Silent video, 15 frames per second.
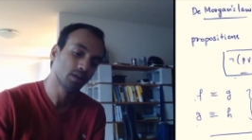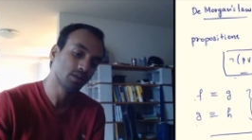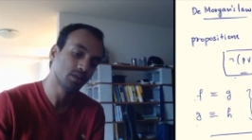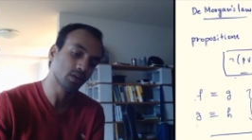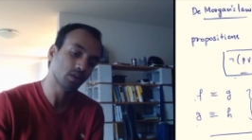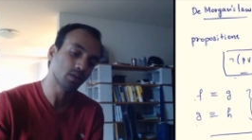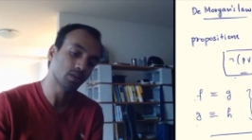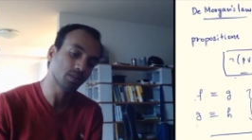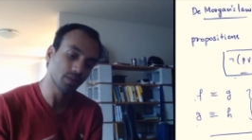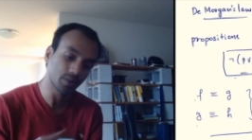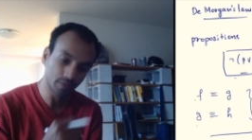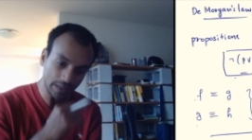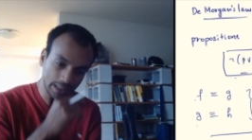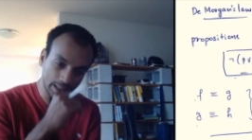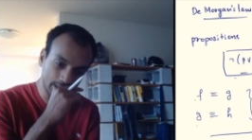so
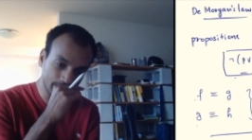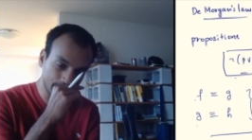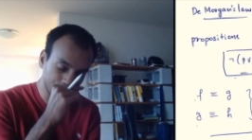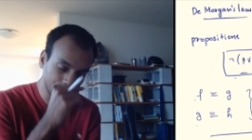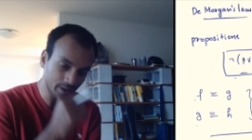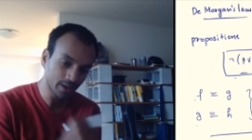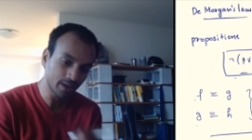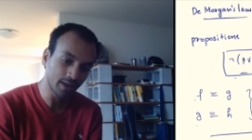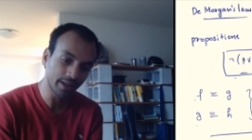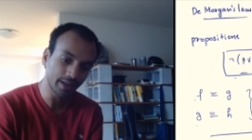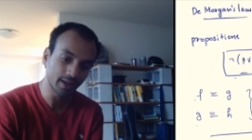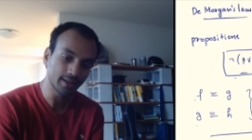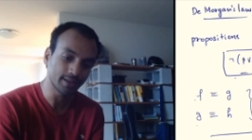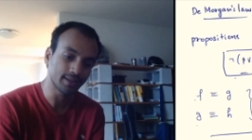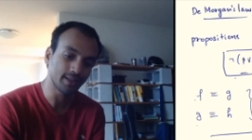we can we can
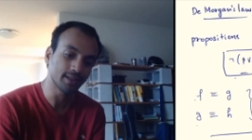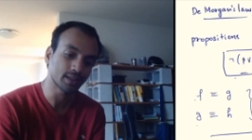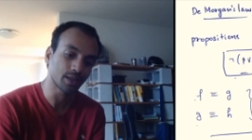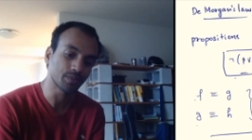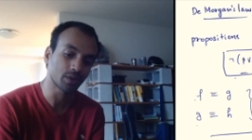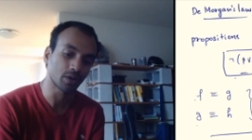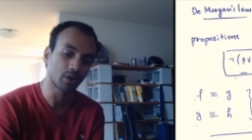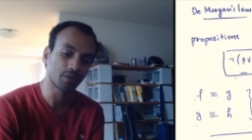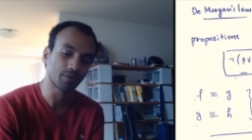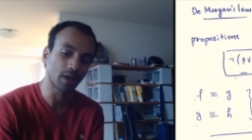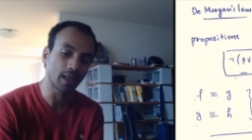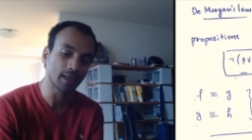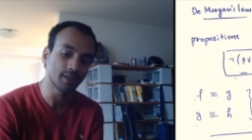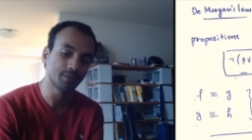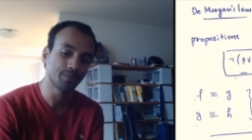clearly see some sort of
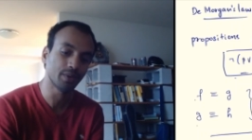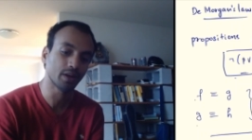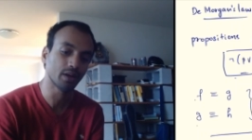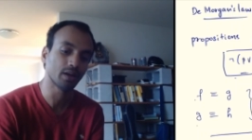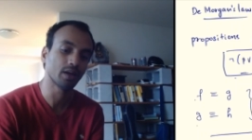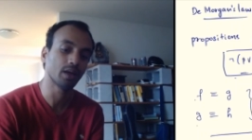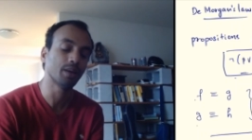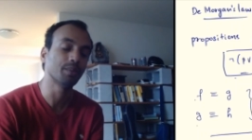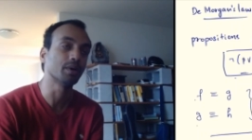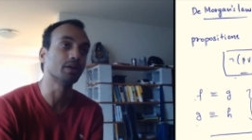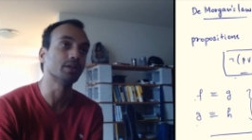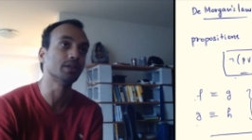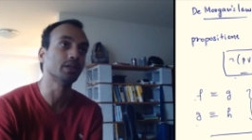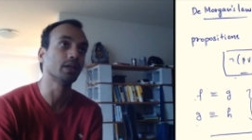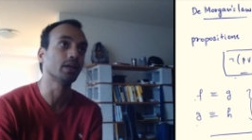algebra
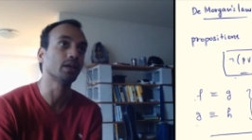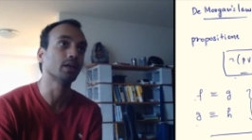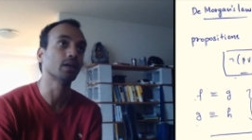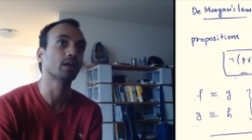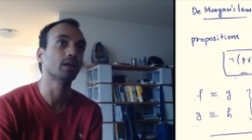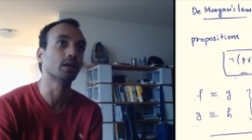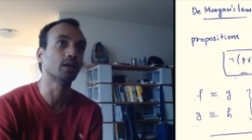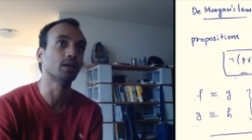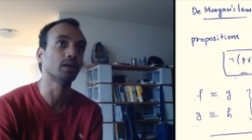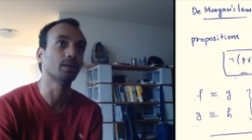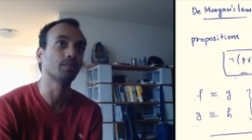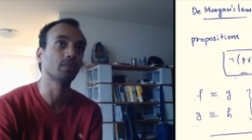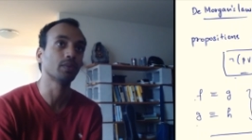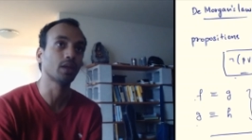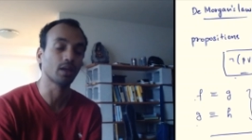emerging um,
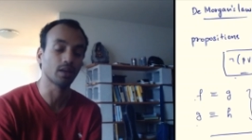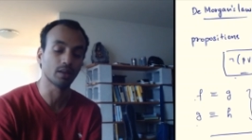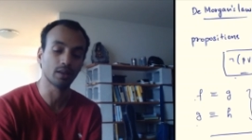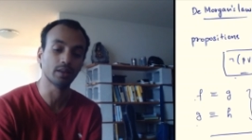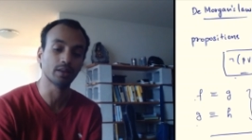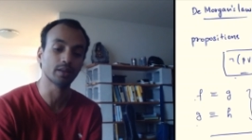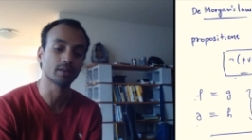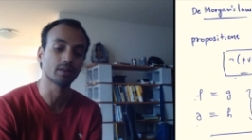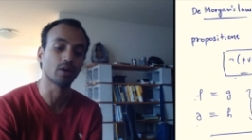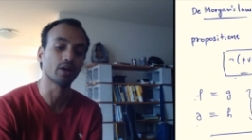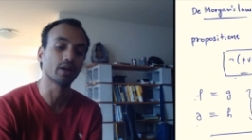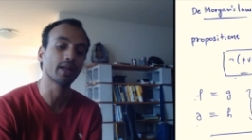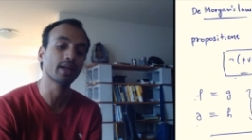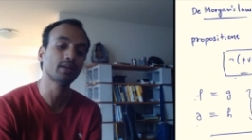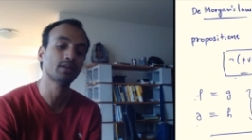in this
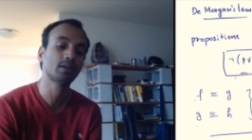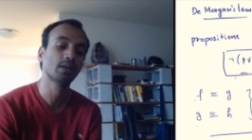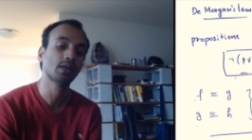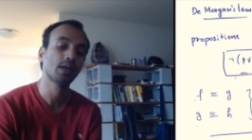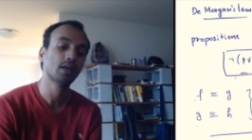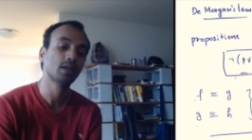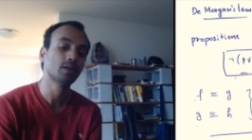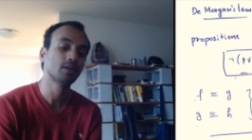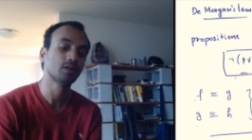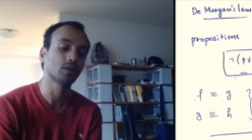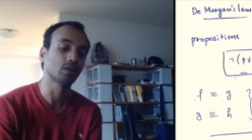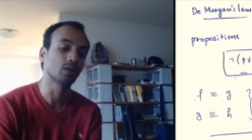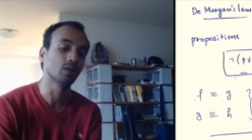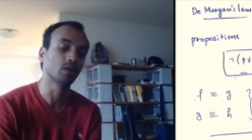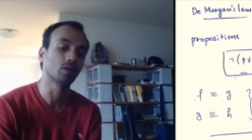context
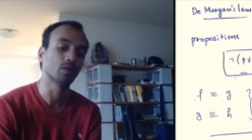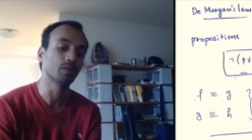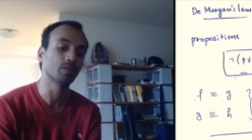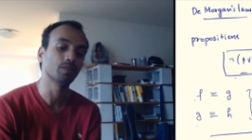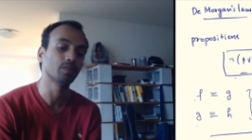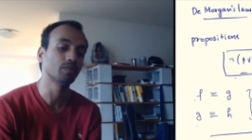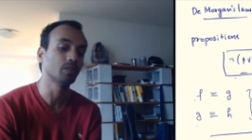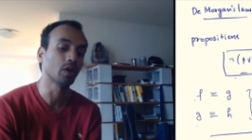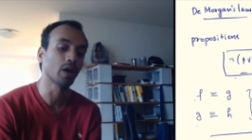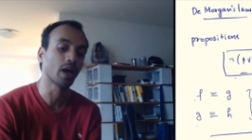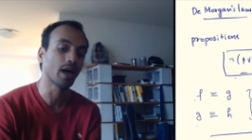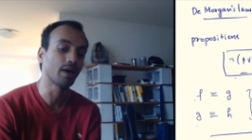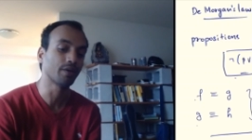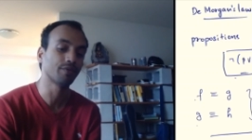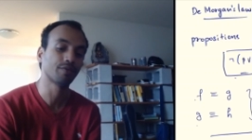so you
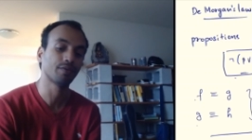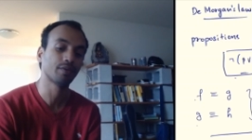have